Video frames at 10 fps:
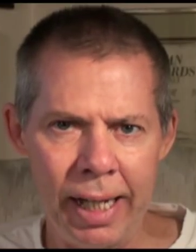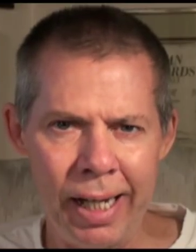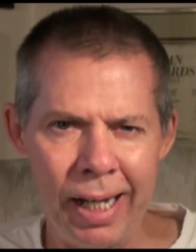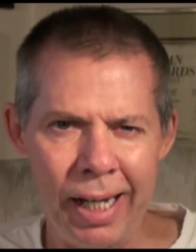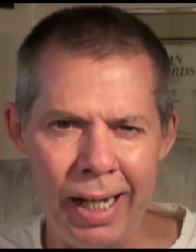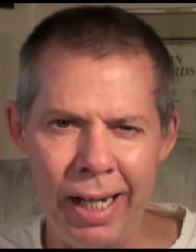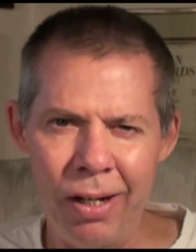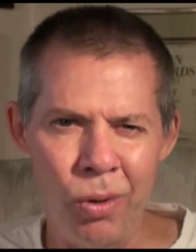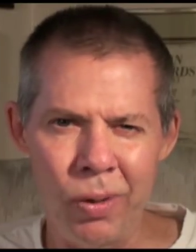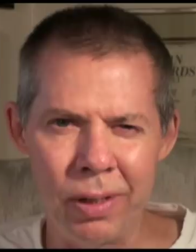
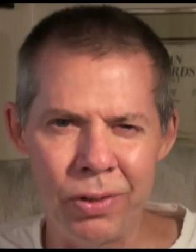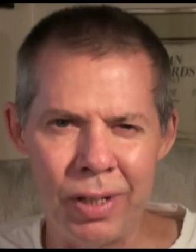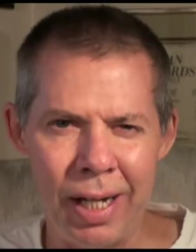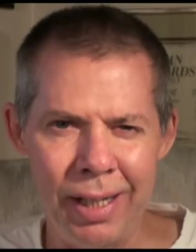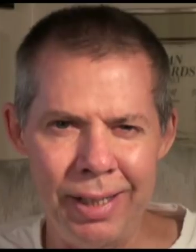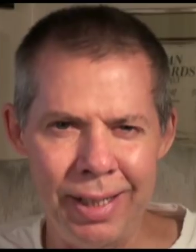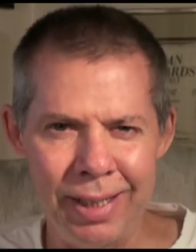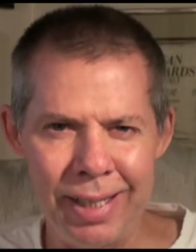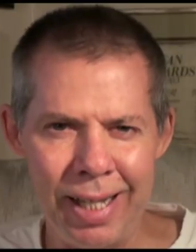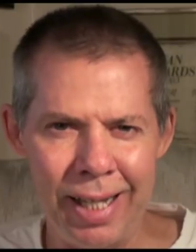and no real sign that